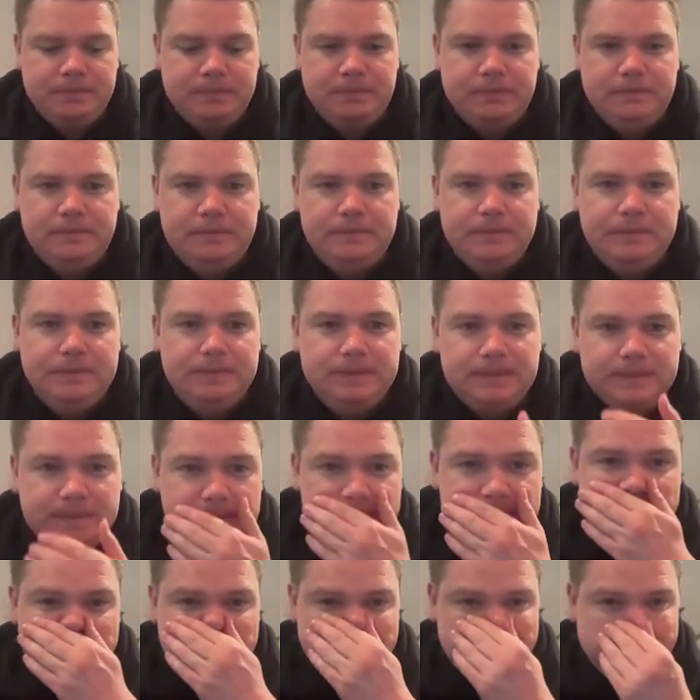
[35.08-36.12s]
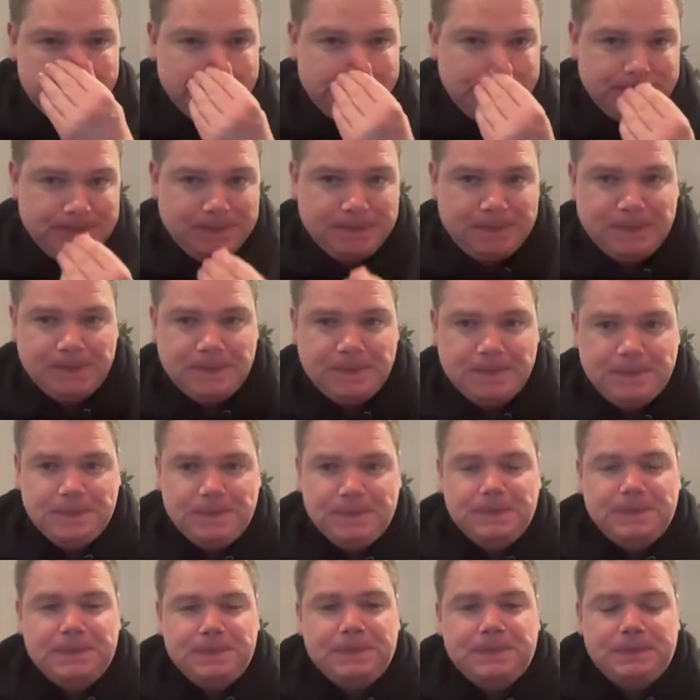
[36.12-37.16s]

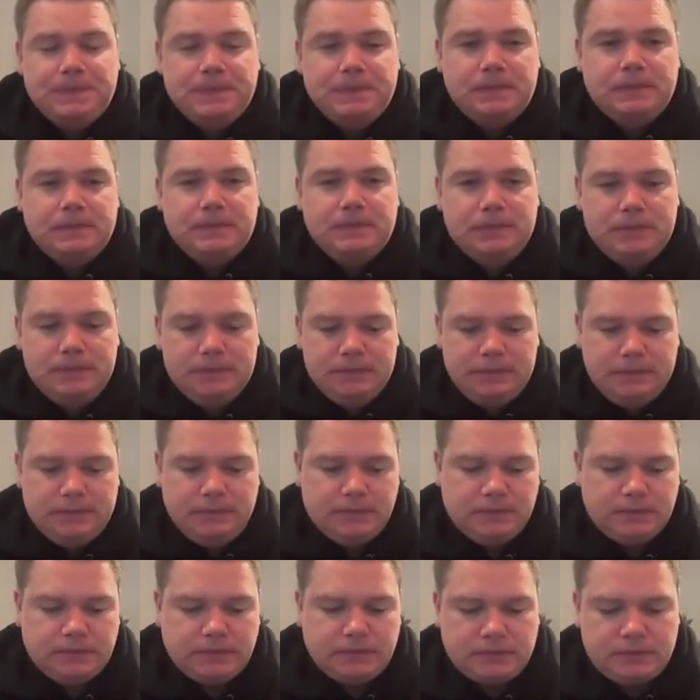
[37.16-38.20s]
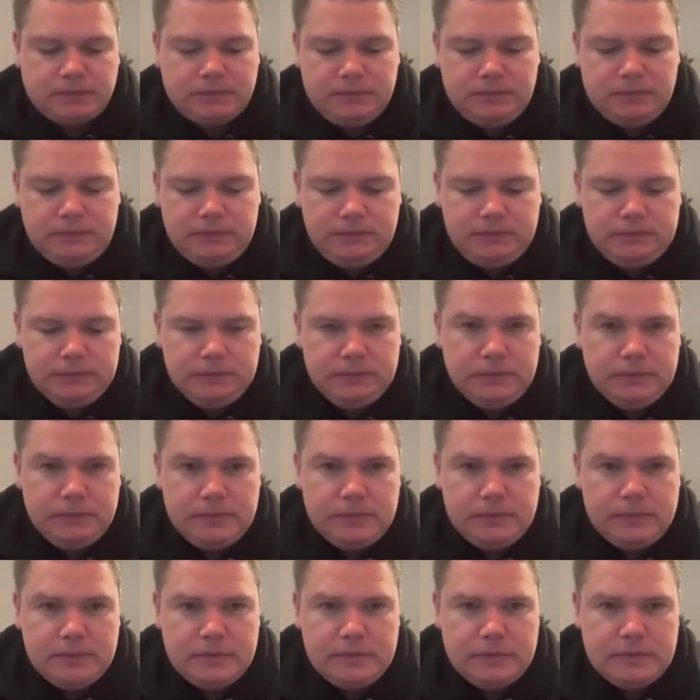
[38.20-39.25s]

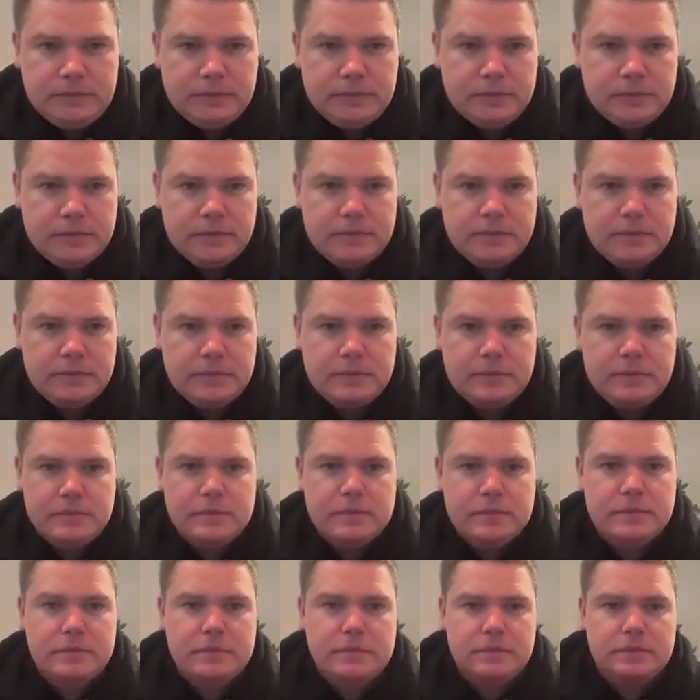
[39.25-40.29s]
No words are spoken by the person on screen.